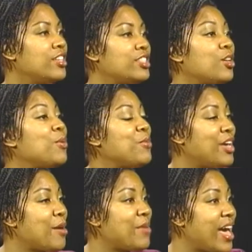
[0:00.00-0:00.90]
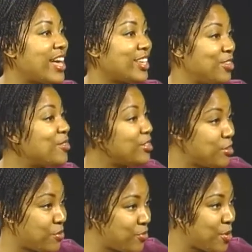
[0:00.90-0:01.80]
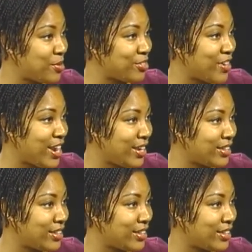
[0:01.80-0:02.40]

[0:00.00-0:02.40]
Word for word: So when we come back, you're gonna do a performance, right?